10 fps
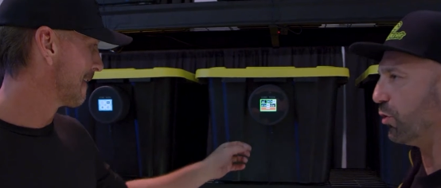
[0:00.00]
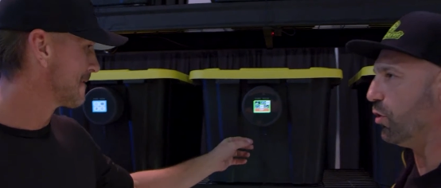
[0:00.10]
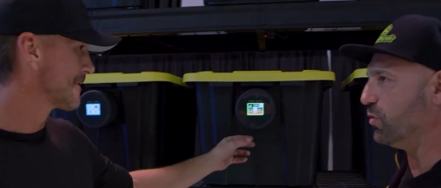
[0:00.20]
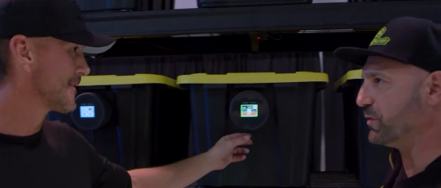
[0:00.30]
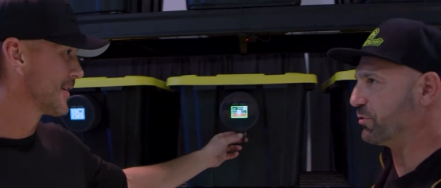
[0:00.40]

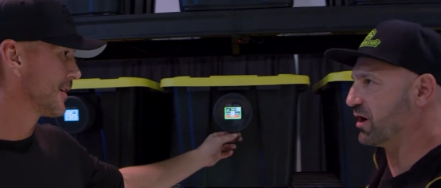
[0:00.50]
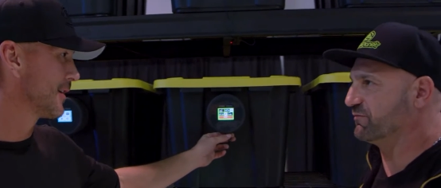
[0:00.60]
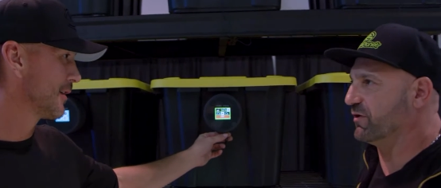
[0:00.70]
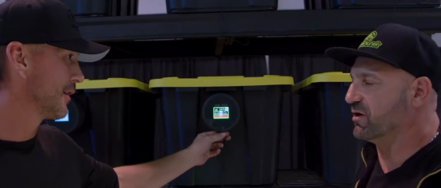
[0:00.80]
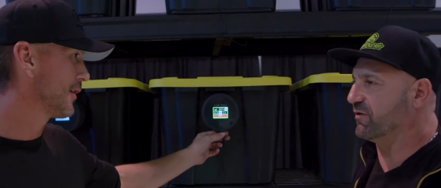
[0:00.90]
Speaker 1: roll the
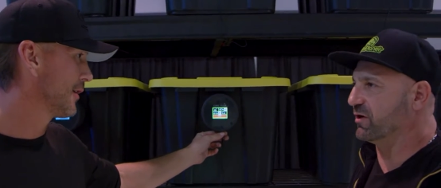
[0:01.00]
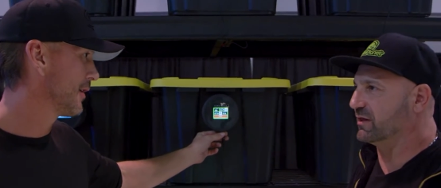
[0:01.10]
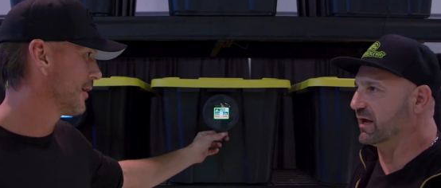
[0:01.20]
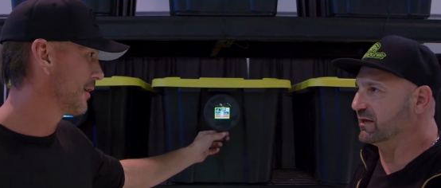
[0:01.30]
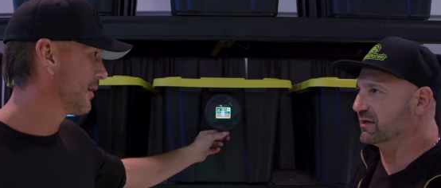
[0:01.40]
product very, very
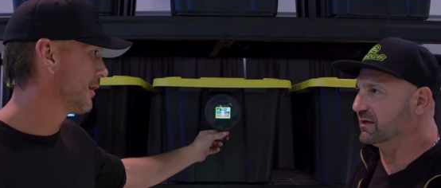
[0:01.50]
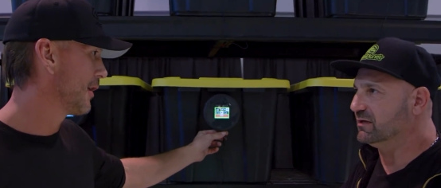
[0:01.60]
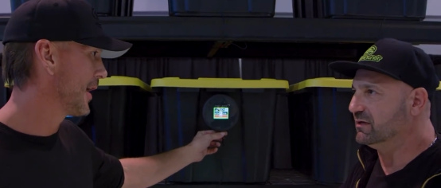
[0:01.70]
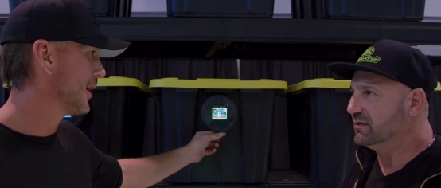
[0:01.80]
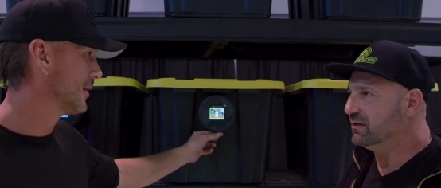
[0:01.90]
lightly.
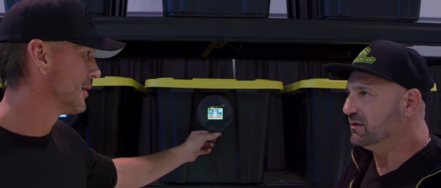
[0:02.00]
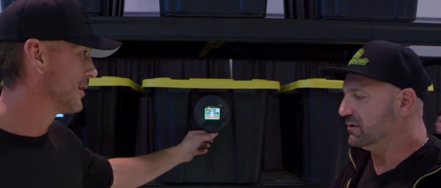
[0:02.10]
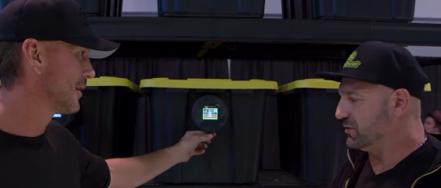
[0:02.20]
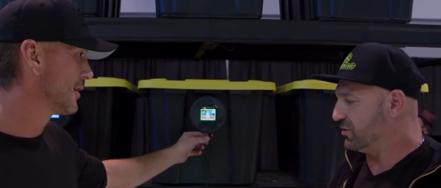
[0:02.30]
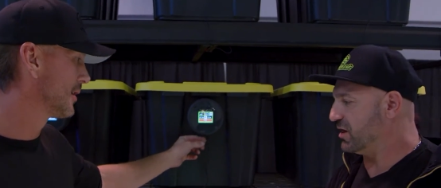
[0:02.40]
Right.
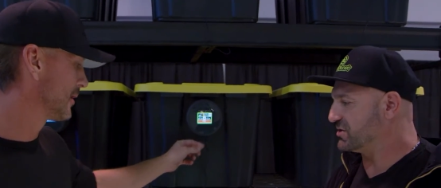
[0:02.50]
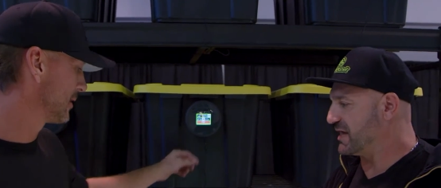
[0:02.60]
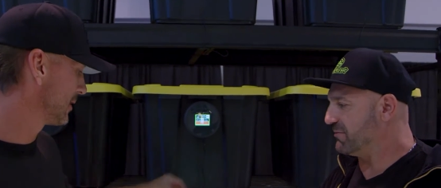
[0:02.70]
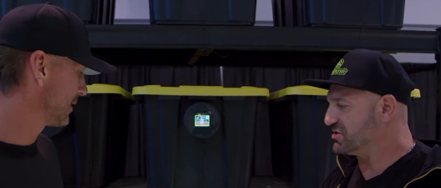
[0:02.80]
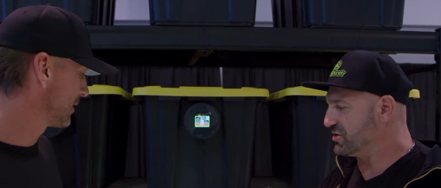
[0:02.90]
You're not
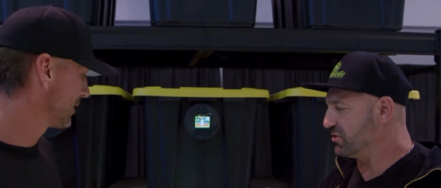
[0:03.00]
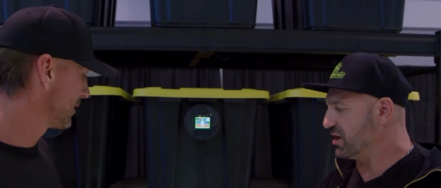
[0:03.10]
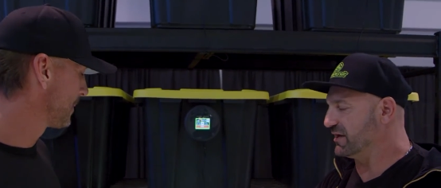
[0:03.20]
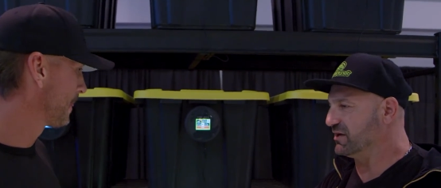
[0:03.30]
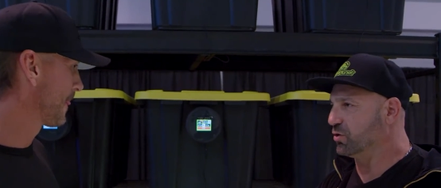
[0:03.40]
damaging. You're
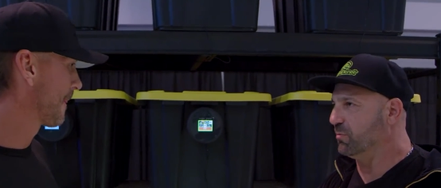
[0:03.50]
not getting a